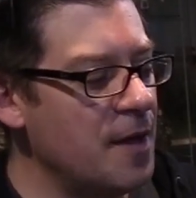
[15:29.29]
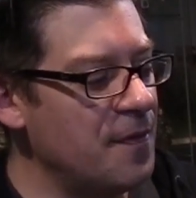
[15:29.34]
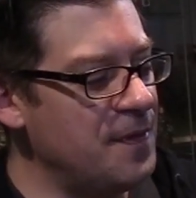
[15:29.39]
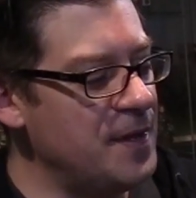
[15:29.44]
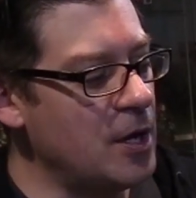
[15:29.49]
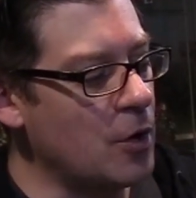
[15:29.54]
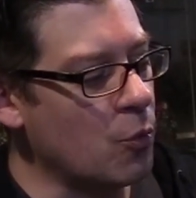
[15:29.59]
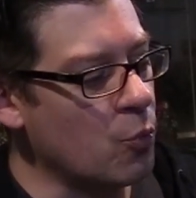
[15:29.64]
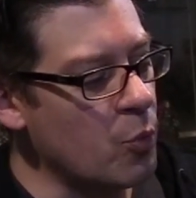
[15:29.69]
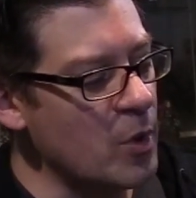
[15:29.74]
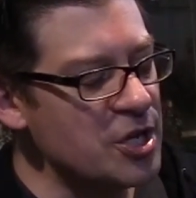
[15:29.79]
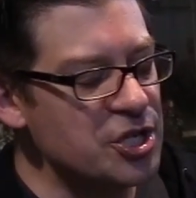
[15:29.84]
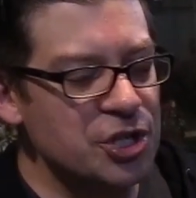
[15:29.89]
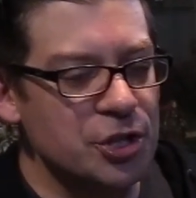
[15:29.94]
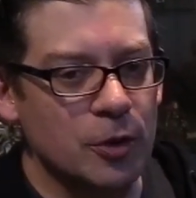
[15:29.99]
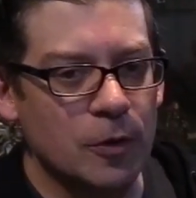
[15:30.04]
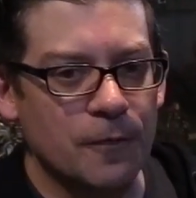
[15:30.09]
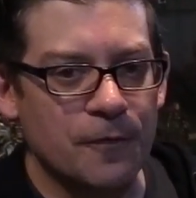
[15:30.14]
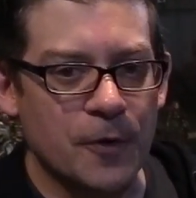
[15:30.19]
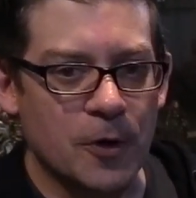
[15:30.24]
The
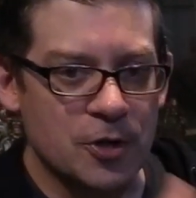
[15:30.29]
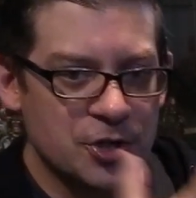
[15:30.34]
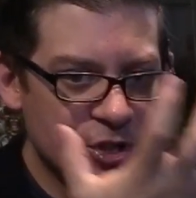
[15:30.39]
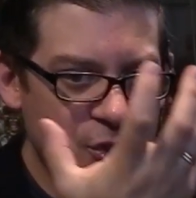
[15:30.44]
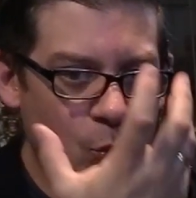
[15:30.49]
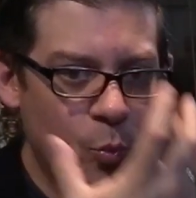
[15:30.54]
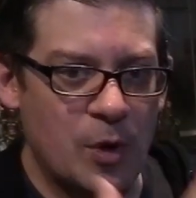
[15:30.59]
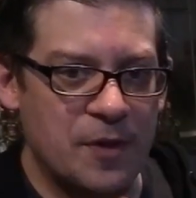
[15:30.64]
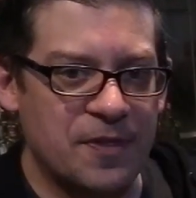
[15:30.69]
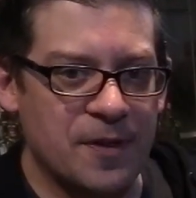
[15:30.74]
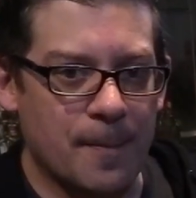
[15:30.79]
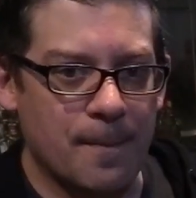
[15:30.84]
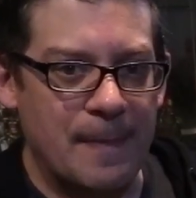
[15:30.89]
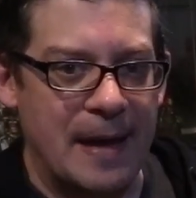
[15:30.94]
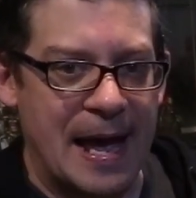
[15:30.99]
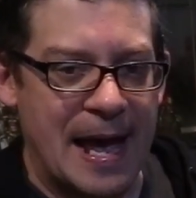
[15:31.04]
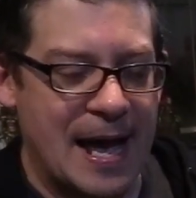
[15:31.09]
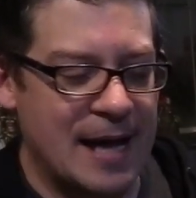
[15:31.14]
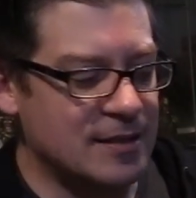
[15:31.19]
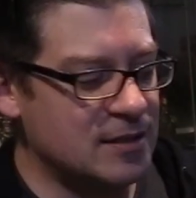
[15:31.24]
original version with the
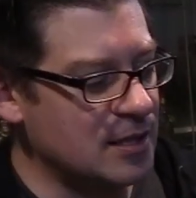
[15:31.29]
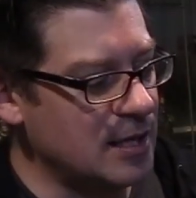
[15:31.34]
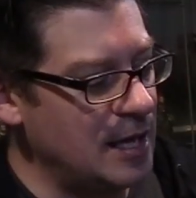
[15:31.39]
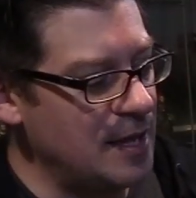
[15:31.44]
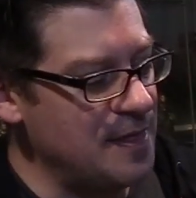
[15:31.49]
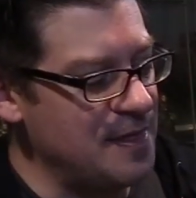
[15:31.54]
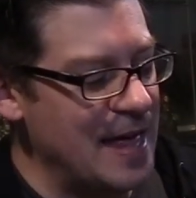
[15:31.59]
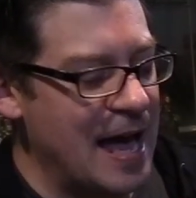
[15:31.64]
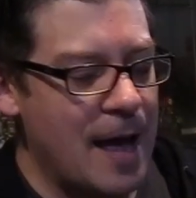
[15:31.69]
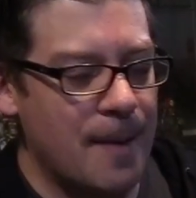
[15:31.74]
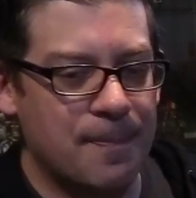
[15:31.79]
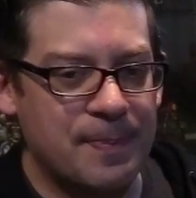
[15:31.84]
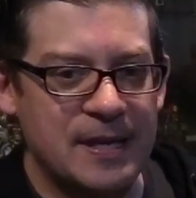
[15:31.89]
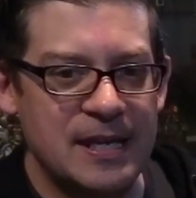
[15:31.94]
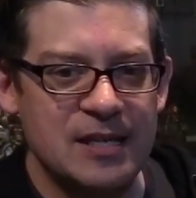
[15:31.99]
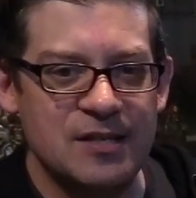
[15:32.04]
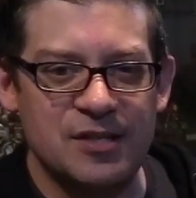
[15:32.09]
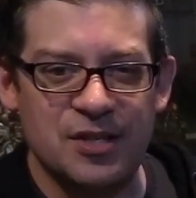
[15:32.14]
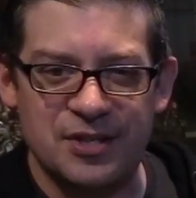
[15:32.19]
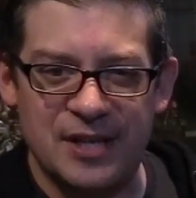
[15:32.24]
mask, that
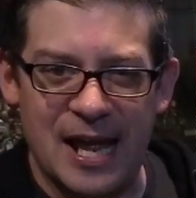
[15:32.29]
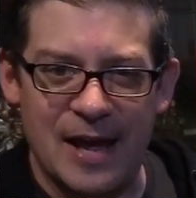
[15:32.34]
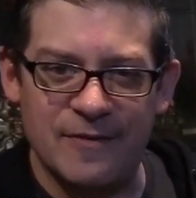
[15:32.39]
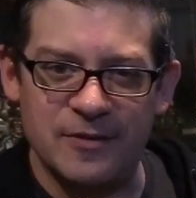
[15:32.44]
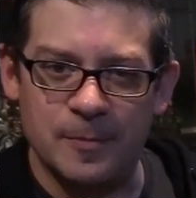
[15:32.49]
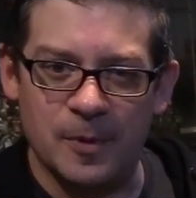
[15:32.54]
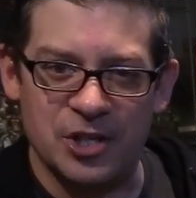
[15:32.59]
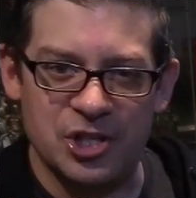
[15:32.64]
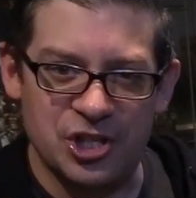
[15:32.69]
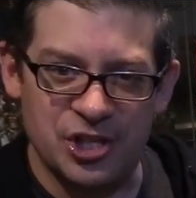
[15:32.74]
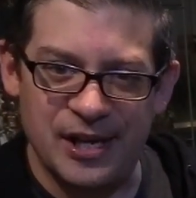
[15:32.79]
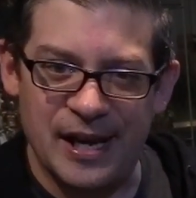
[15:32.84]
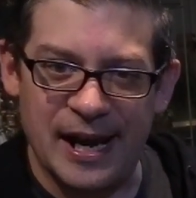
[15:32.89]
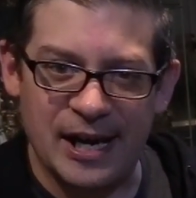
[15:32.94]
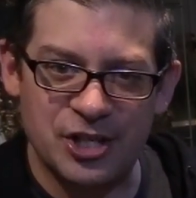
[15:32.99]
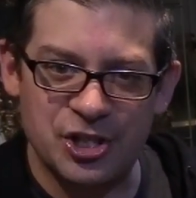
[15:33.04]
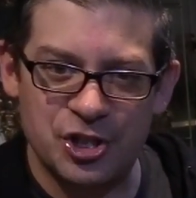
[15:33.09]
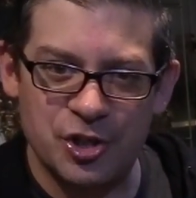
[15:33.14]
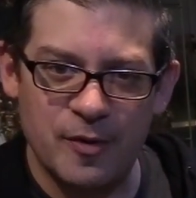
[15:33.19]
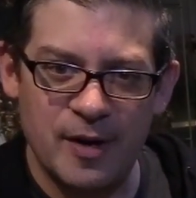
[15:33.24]
piece doesn't have as much
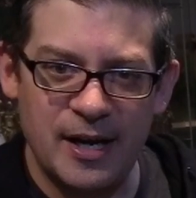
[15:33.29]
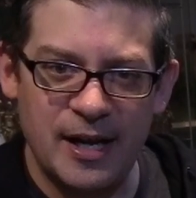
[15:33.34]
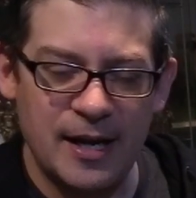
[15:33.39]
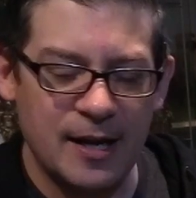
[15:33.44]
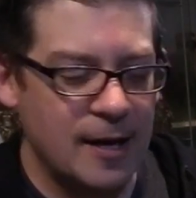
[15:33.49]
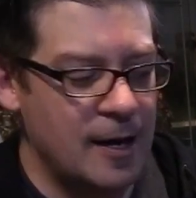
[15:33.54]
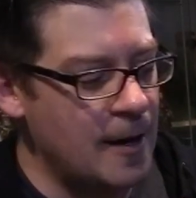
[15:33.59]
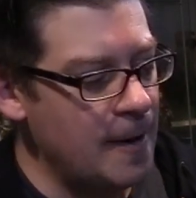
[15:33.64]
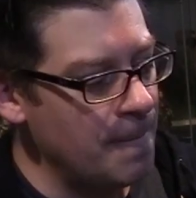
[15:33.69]
texture in it.